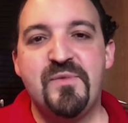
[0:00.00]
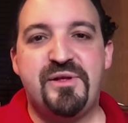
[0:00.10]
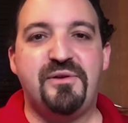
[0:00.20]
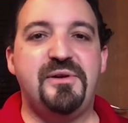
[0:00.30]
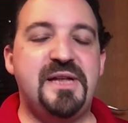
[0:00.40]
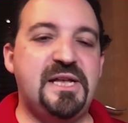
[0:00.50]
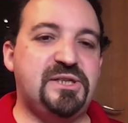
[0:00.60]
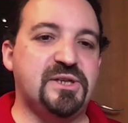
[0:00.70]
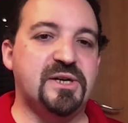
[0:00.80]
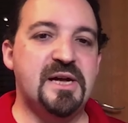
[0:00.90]
So you need
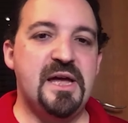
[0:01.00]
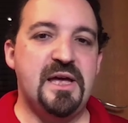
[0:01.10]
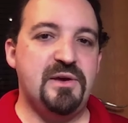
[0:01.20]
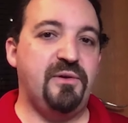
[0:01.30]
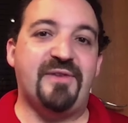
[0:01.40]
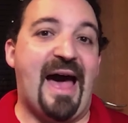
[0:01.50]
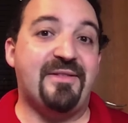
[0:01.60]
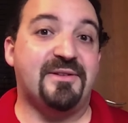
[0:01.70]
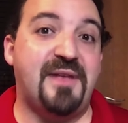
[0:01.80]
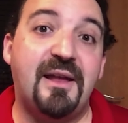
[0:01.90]
to use
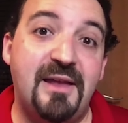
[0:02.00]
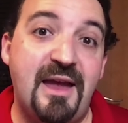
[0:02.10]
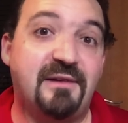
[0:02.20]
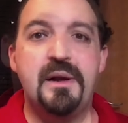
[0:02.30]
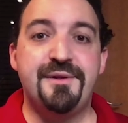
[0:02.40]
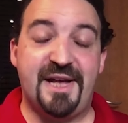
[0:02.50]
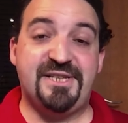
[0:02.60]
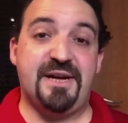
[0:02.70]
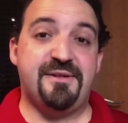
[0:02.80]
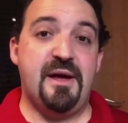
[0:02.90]
other techniques such
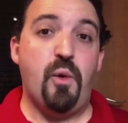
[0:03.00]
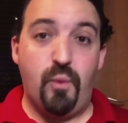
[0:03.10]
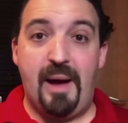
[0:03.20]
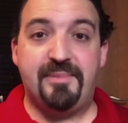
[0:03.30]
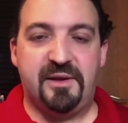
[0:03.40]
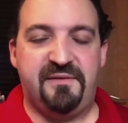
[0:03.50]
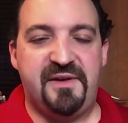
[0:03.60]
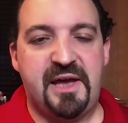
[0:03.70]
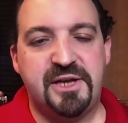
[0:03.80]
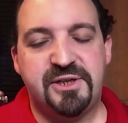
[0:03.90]
as web
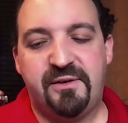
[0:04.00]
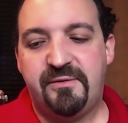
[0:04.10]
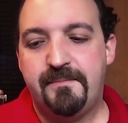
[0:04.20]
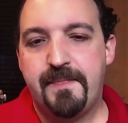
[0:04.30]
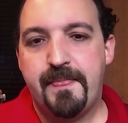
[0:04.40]
notifications.